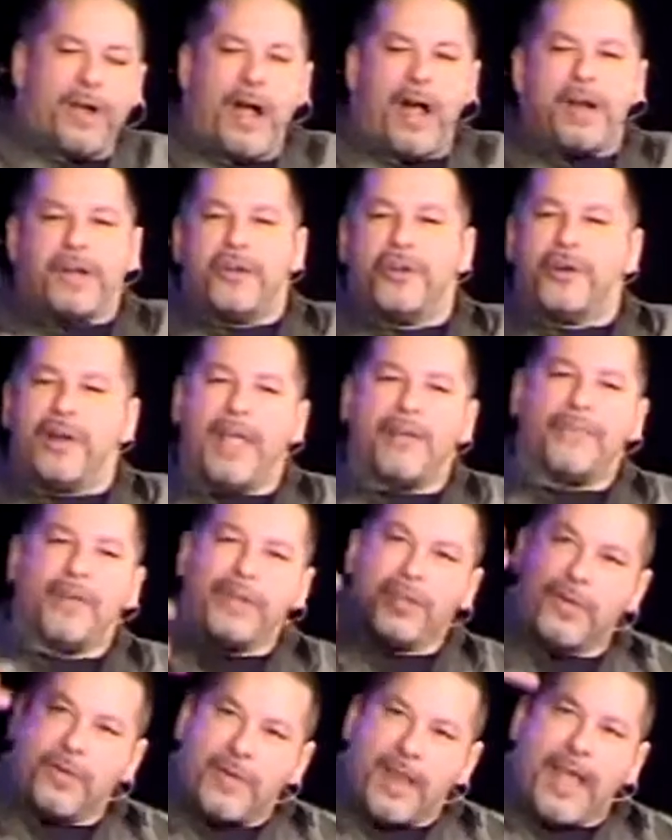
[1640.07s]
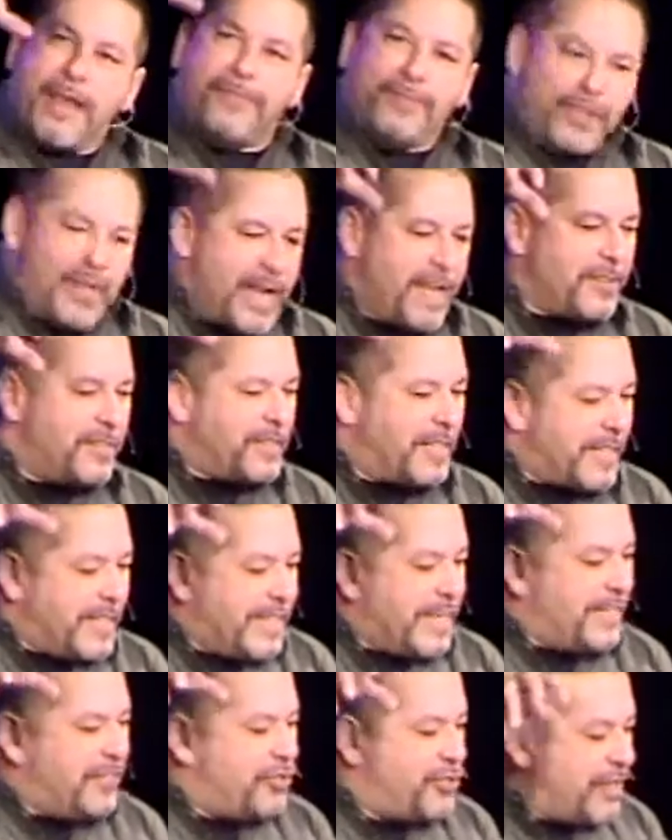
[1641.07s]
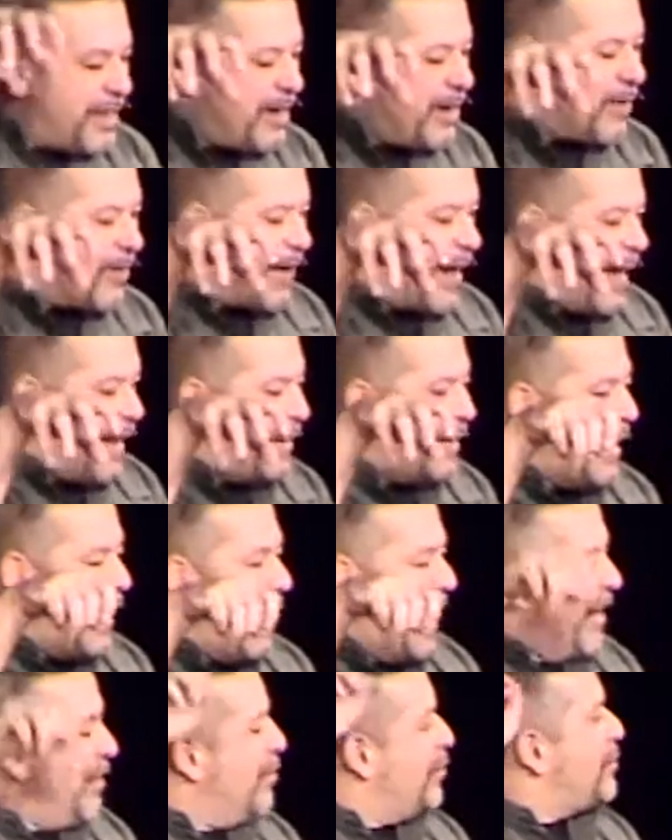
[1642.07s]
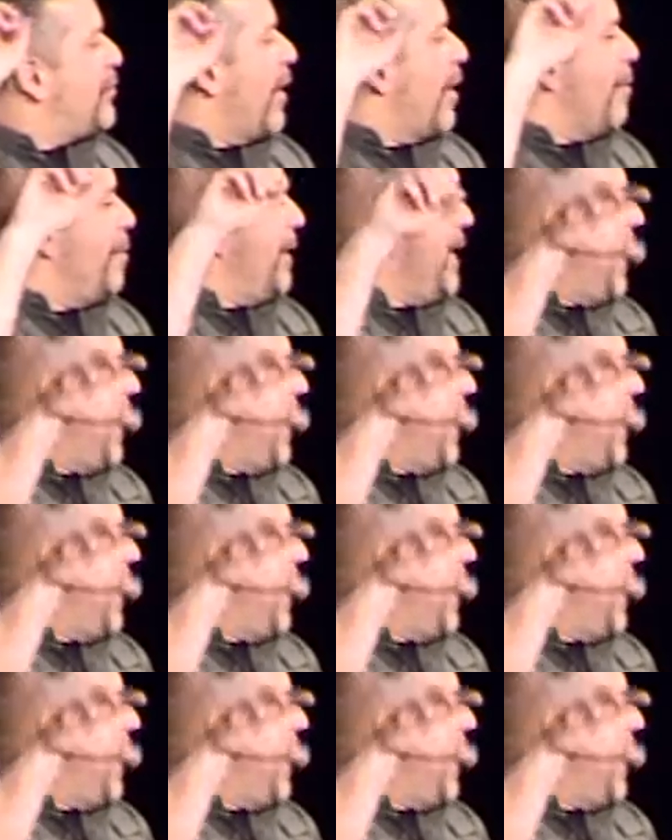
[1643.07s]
God in your life, your life tends to degenerate and you start